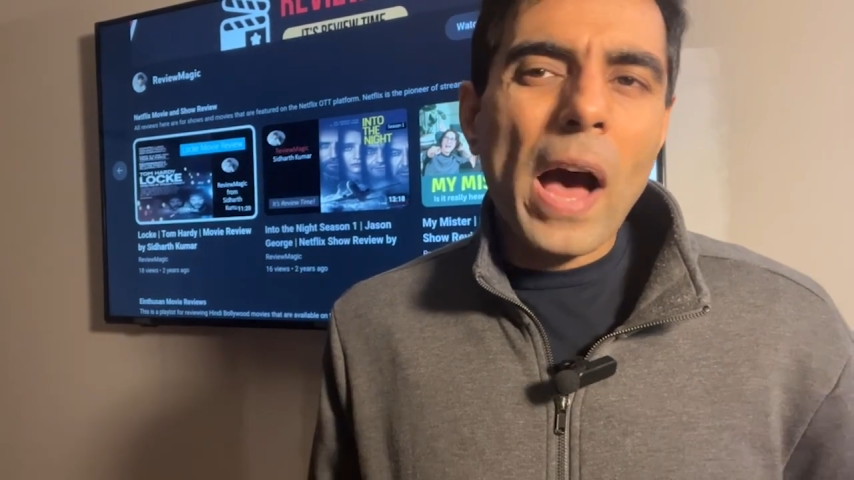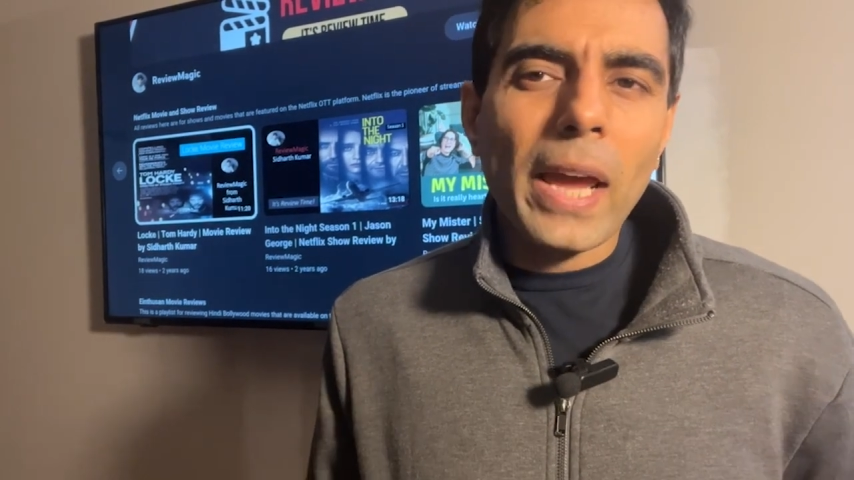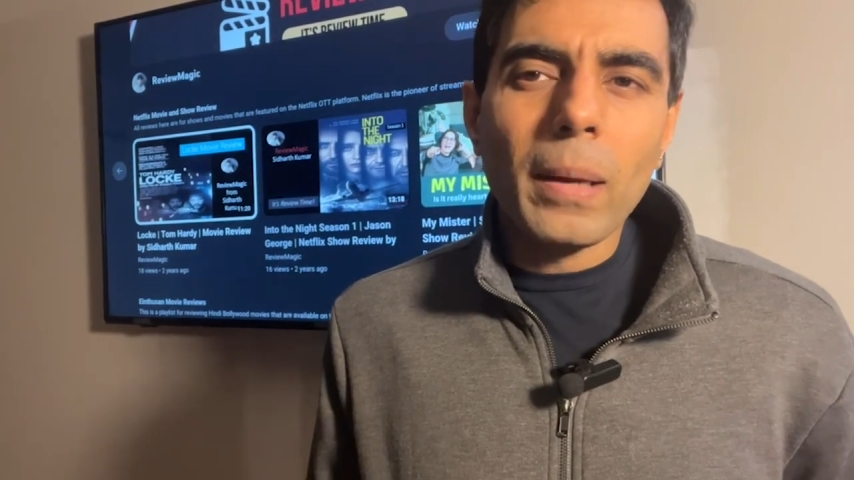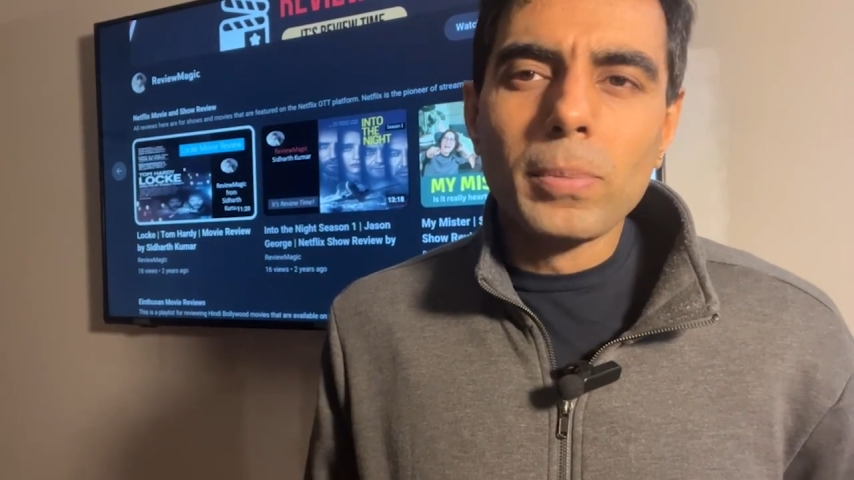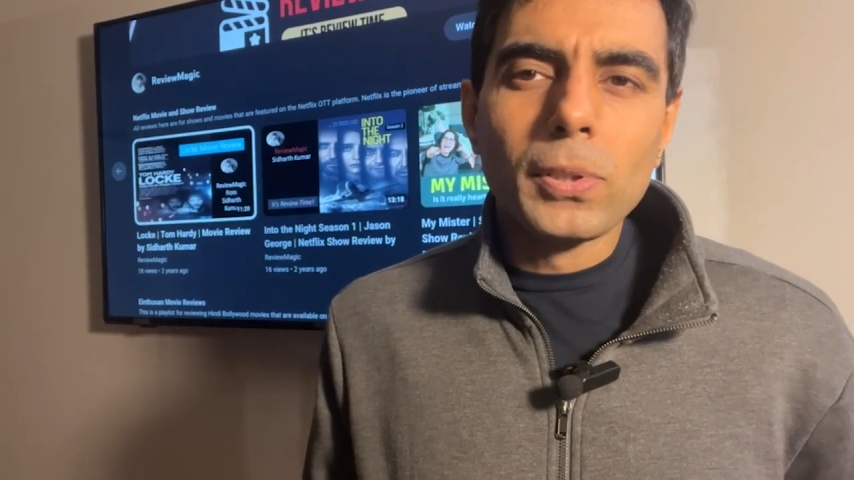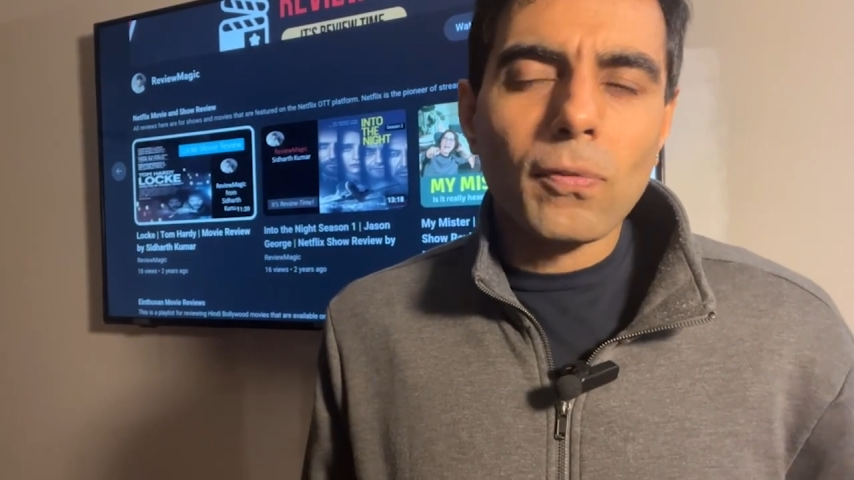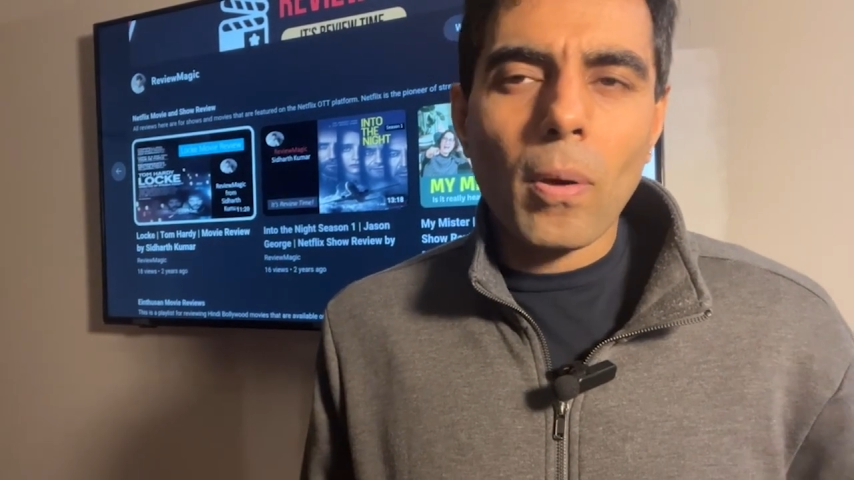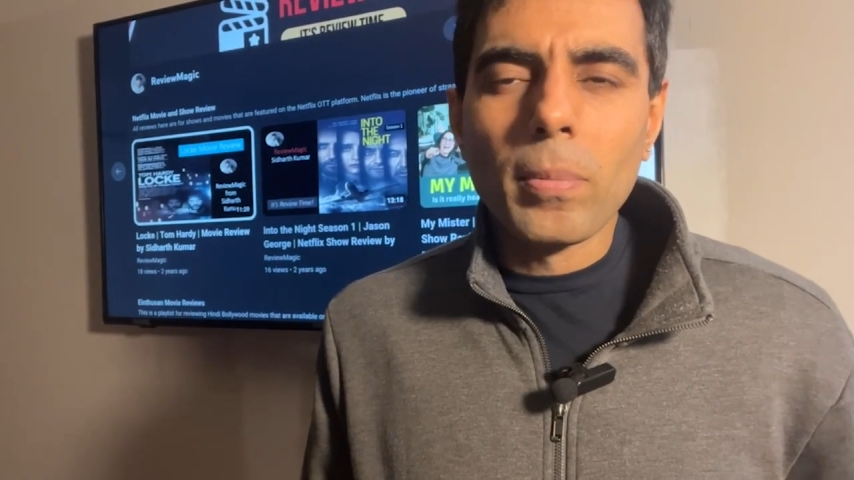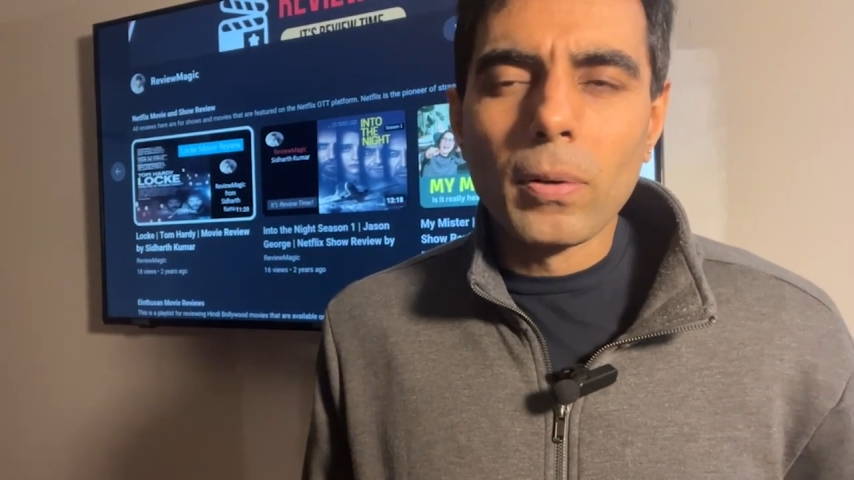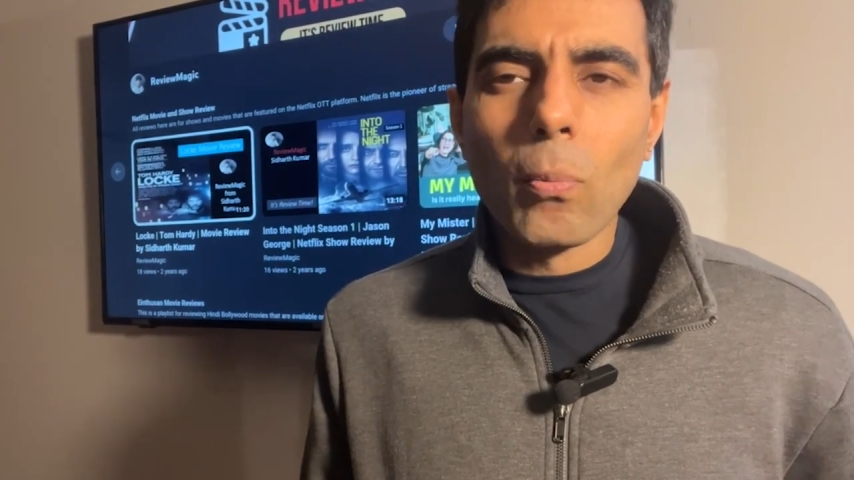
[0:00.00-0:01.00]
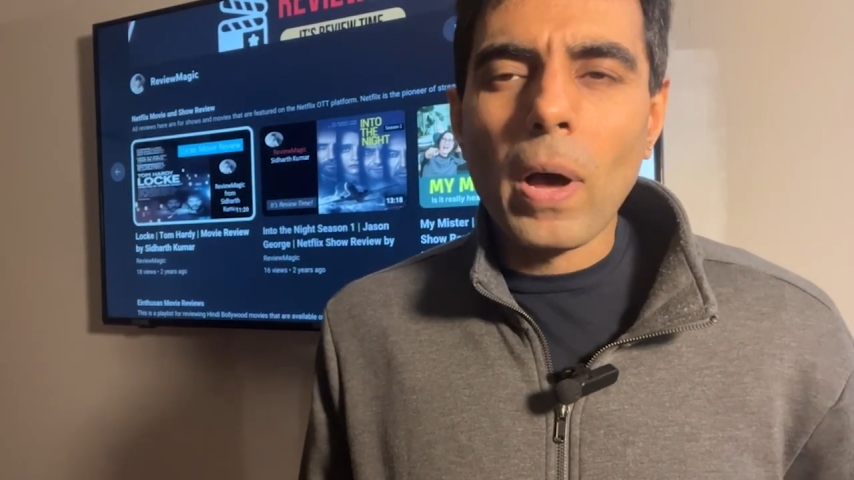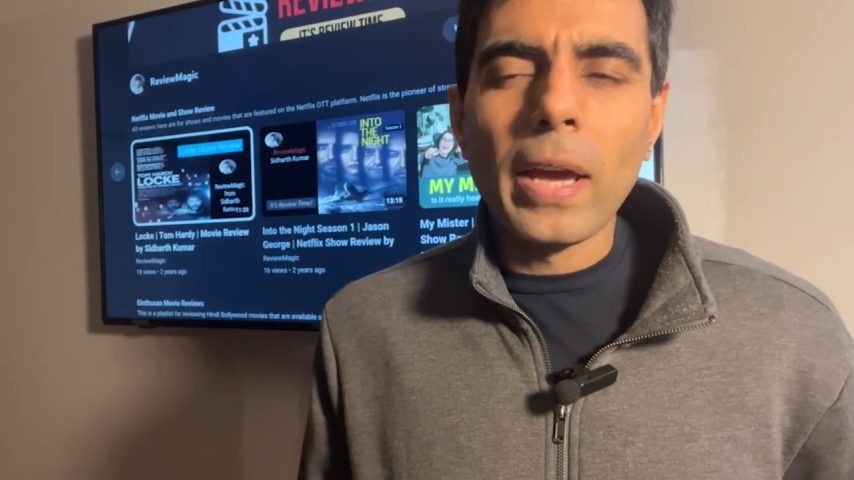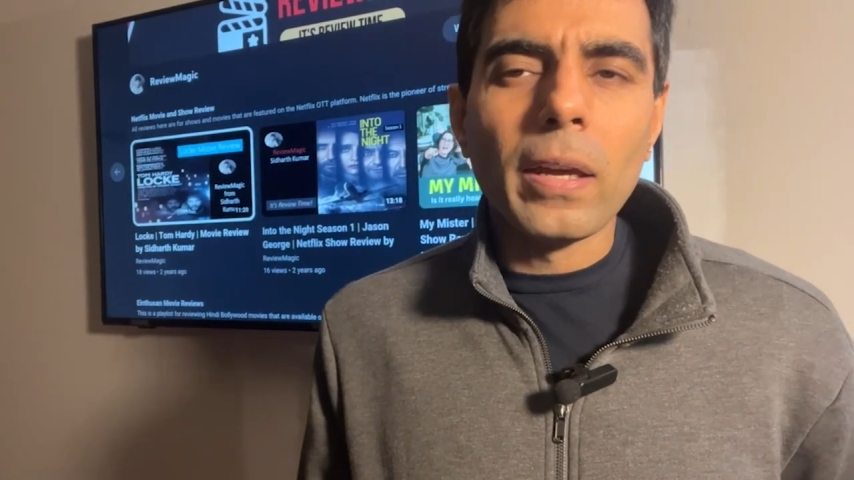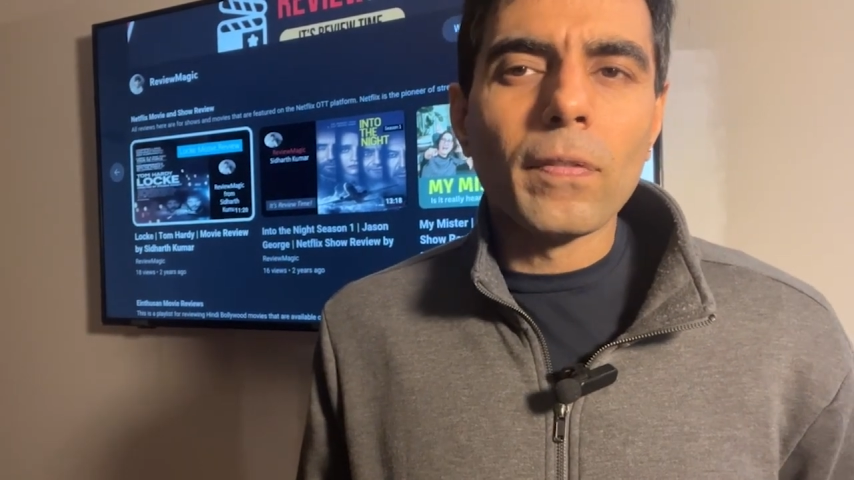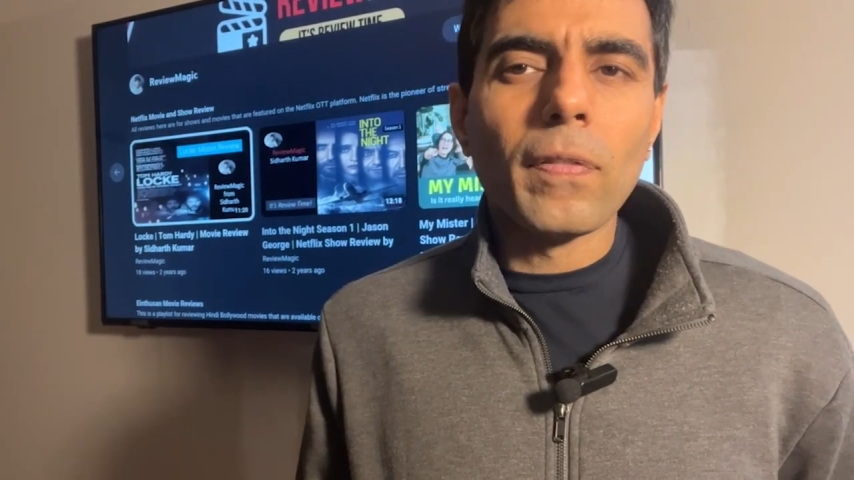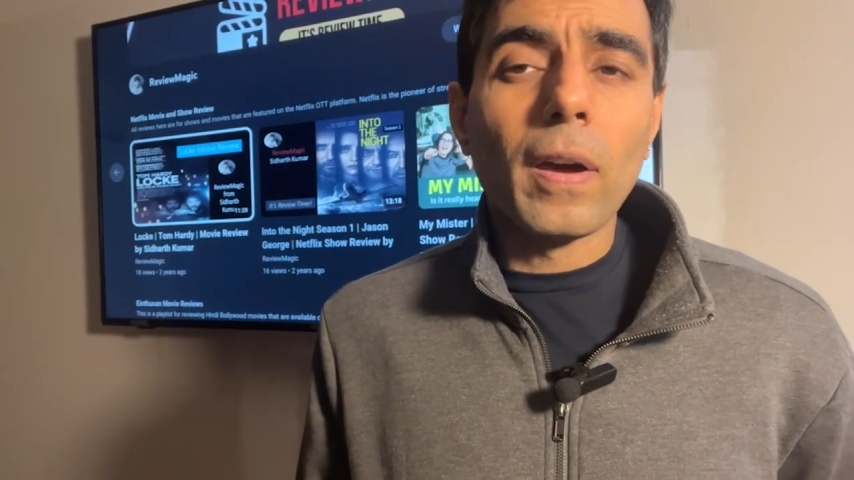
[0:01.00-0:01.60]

vibes from her wife.